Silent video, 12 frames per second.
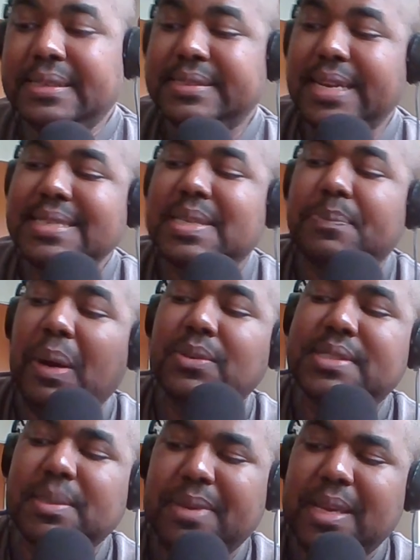there's
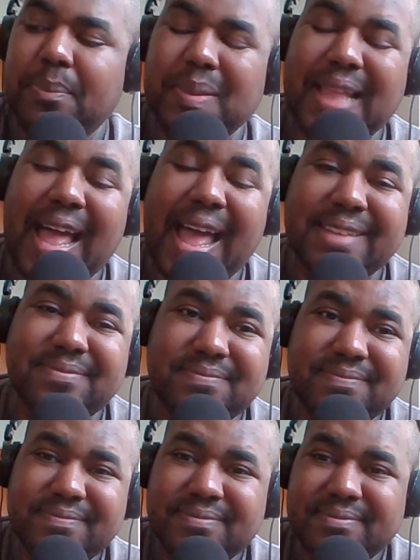supposed to be a plot
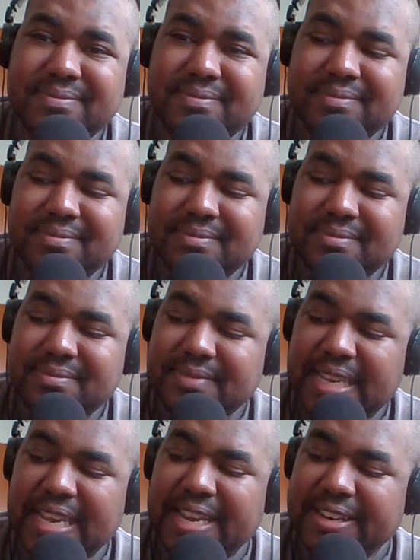
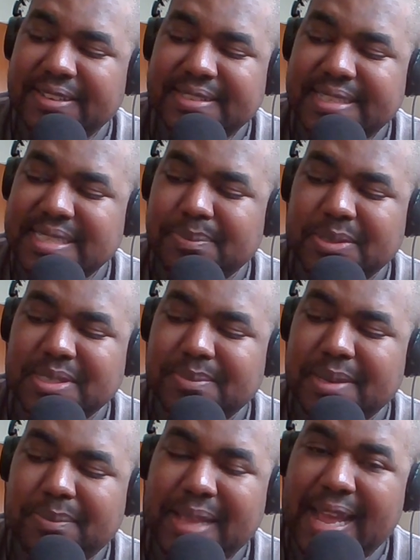here. There's supposed to
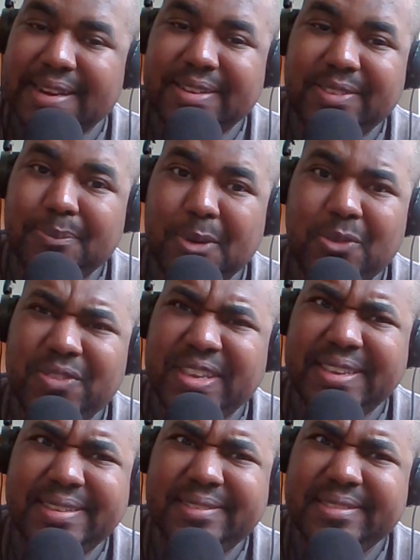be a plot in this
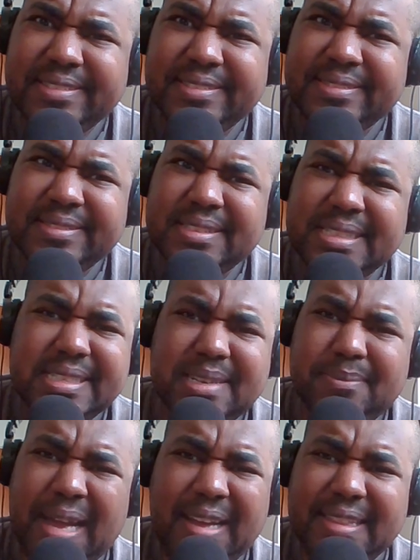movie
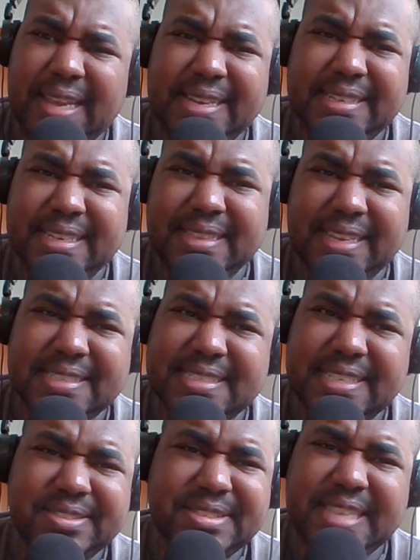about like they, like I
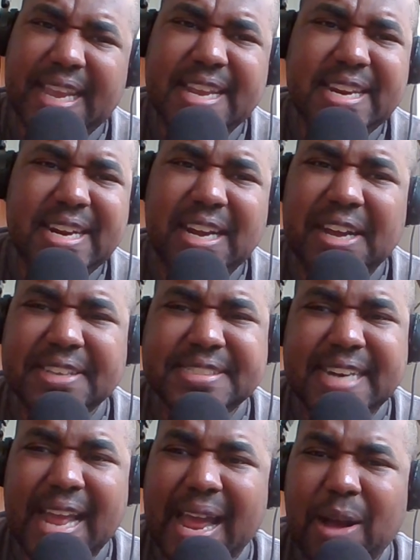said, they're staying in a
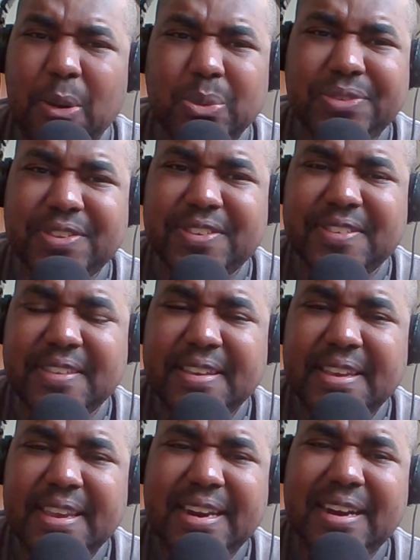haunted house
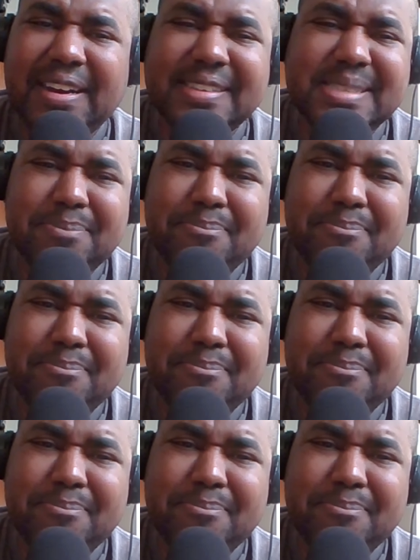in a haunted